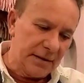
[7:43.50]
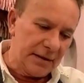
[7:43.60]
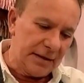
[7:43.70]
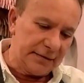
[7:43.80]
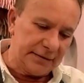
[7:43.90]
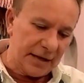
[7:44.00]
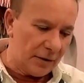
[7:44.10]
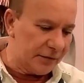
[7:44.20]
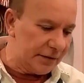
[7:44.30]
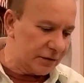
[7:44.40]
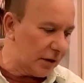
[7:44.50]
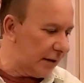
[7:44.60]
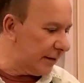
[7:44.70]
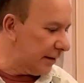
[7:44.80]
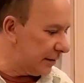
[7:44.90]
Let's see how this
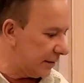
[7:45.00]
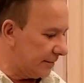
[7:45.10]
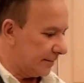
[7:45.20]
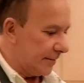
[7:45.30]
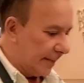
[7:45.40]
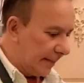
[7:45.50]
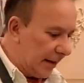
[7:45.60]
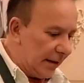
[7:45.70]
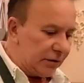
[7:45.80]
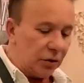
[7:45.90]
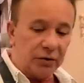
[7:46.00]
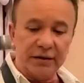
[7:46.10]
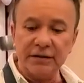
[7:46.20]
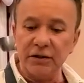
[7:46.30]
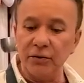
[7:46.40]
goes. So
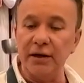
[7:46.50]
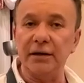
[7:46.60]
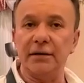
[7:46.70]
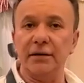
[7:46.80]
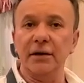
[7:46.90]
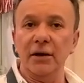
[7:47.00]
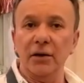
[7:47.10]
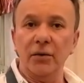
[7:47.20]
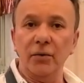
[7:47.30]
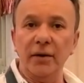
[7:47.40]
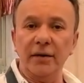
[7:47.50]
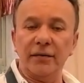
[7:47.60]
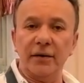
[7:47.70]
this you eat with